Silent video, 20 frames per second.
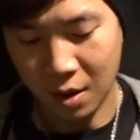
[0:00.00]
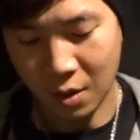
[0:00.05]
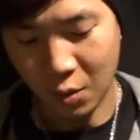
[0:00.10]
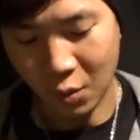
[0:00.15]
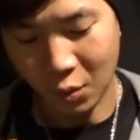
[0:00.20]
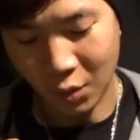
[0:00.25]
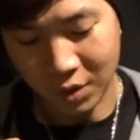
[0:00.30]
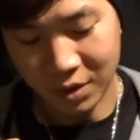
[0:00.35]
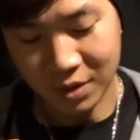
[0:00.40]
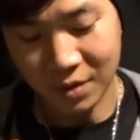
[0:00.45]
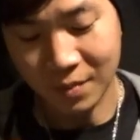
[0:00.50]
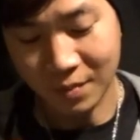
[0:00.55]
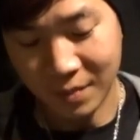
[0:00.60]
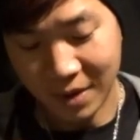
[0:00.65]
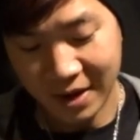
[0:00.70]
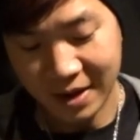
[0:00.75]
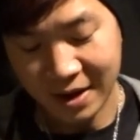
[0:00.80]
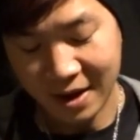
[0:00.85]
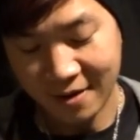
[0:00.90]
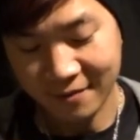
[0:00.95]
what you
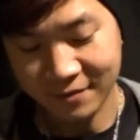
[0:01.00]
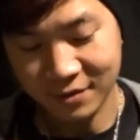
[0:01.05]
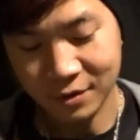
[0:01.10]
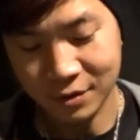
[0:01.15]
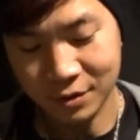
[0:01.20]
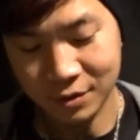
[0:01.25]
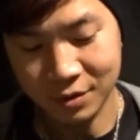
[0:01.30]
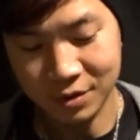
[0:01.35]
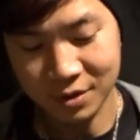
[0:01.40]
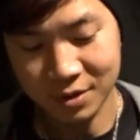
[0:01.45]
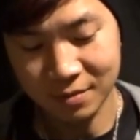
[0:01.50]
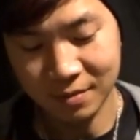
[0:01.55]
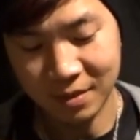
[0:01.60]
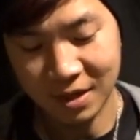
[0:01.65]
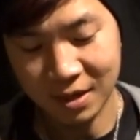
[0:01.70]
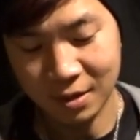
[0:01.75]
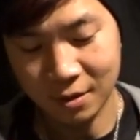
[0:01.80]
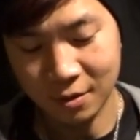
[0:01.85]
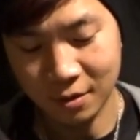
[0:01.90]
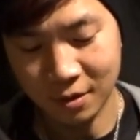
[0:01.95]
might have to do just to
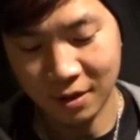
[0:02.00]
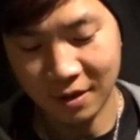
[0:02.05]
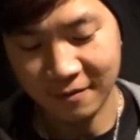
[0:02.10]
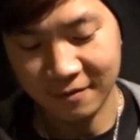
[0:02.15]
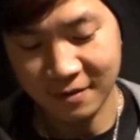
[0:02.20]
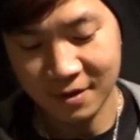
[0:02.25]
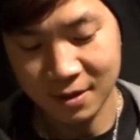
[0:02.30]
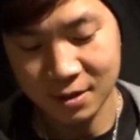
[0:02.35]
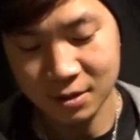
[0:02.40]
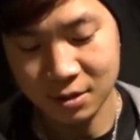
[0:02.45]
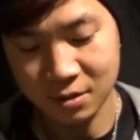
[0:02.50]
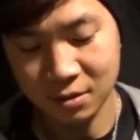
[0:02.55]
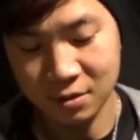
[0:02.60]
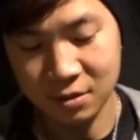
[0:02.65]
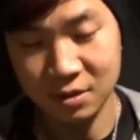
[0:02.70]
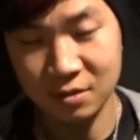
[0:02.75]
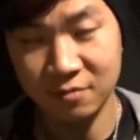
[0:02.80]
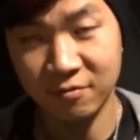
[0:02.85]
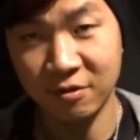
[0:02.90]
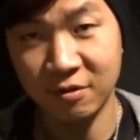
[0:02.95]
make your life easier
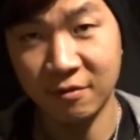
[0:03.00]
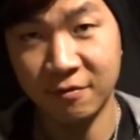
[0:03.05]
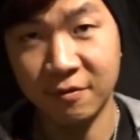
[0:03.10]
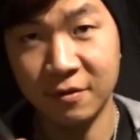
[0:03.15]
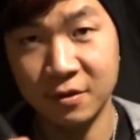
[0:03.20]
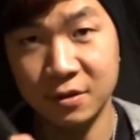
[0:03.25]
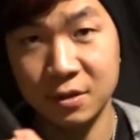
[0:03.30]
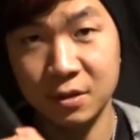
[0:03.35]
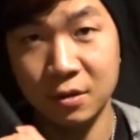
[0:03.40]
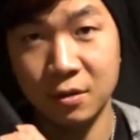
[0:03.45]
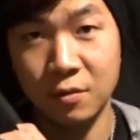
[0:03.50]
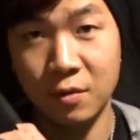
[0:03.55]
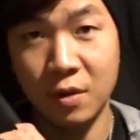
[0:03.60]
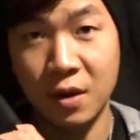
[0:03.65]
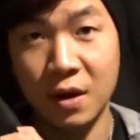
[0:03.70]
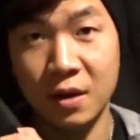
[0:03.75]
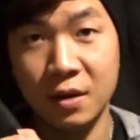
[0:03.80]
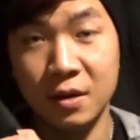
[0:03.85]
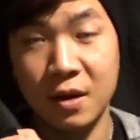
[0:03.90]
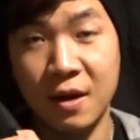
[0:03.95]
is, for the first little
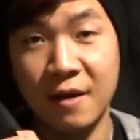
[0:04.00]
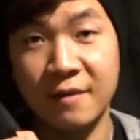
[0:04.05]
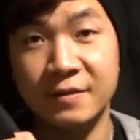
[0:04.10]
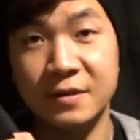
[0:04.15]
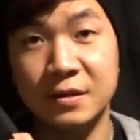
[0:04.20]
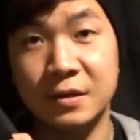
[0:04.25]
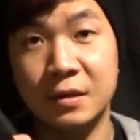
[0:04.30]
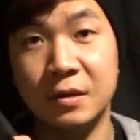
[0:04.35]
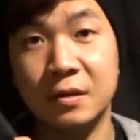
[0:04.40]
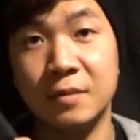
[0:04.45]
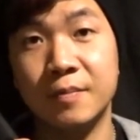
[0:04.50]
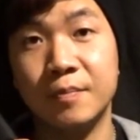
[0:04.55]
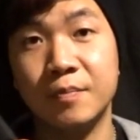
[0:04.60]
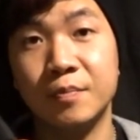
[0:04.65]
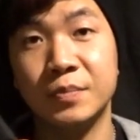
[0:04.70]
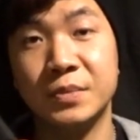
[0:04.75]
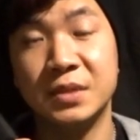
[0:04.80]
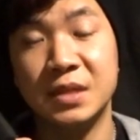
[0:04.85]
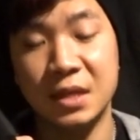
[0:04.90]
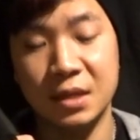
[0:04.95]
while, you'll have to
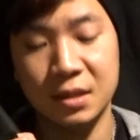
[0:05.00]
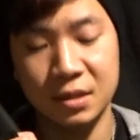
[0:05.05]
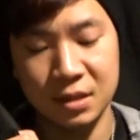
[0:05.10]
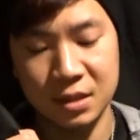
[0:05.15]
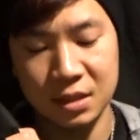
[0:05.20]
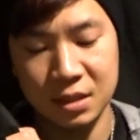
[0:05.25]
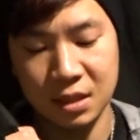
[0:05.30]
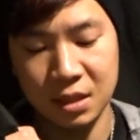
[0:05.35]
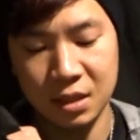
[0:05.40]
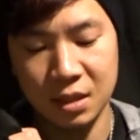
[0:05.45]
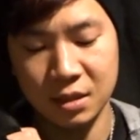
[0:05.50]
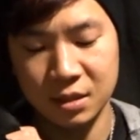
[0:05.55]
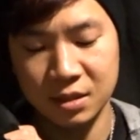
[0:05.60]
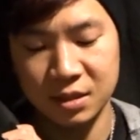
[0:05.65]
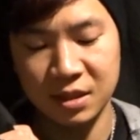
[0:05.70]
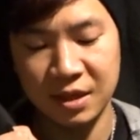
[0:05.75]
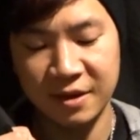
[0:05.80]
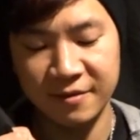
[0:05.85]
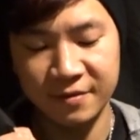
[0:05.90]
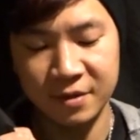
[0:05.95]
take the
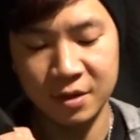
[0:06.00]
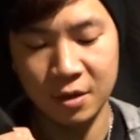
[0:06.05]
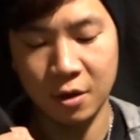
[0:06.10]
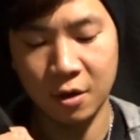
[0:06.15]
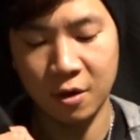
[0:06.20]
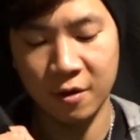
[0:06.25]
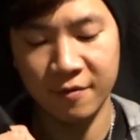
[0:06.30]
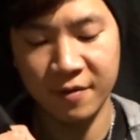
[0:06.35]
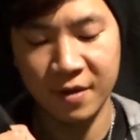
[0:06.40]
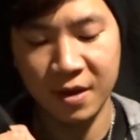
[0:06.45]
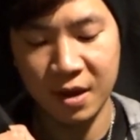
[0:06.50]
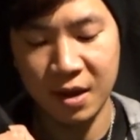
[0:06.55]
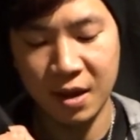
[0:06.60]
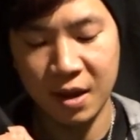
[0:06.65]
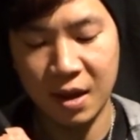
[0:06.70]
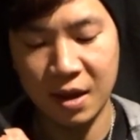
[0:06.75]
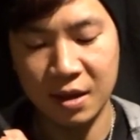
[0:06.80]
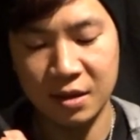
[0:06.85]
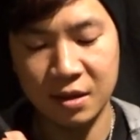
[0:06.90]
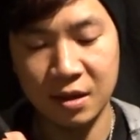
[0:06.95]
safety off
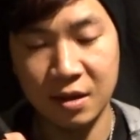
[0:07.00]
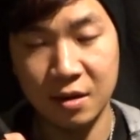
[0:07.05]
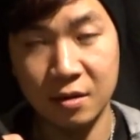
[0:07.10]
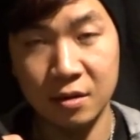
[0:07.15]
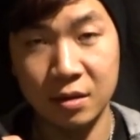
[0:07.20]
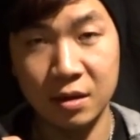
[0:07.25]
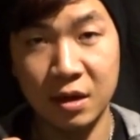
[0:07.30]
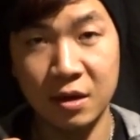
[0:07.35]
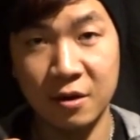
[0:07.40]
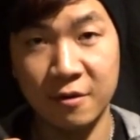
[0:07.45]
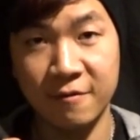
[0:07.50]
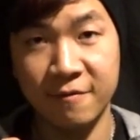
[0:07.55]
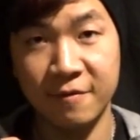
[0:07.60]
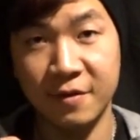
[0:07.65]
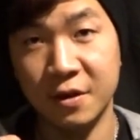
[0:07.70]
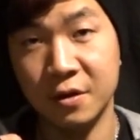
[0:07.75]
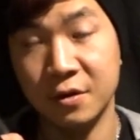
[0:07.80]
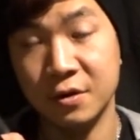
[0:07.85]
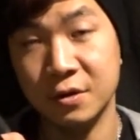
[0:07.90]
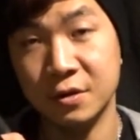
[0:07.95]
and then get your
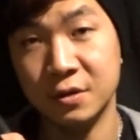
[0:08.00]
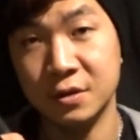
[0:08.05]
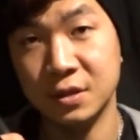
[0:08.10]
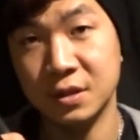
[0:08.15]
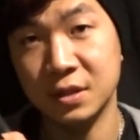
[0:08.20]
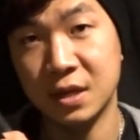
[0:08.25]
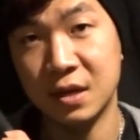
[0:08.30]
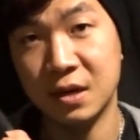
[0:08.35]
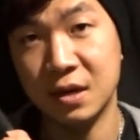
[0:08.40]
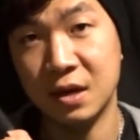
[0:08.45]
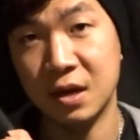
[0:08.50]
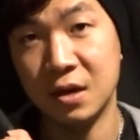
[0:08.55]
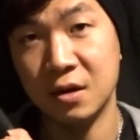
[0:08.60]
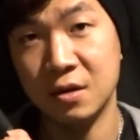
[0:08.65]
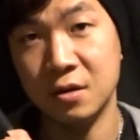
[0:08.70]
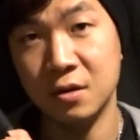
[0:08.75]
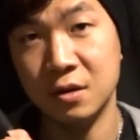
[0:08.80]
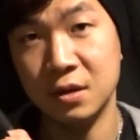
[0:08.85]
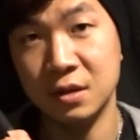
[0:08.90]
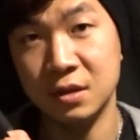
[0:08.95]
fingers kind of
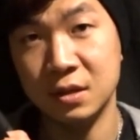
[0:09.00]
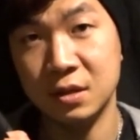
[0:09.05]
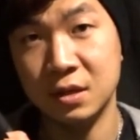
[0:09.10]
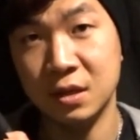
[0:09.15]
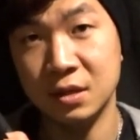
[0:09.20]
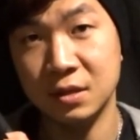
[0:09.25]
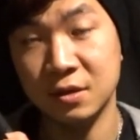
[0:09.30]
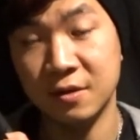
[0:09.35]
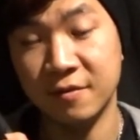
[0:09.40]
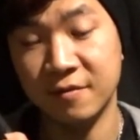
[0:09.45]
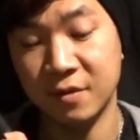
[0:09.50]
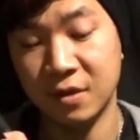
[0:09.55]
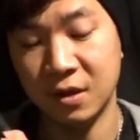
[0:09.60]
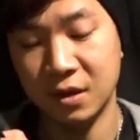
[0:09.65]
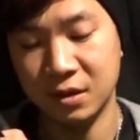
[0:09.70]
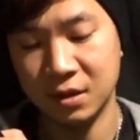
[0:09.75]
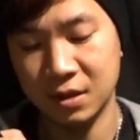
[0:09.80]
underneath the dust cover like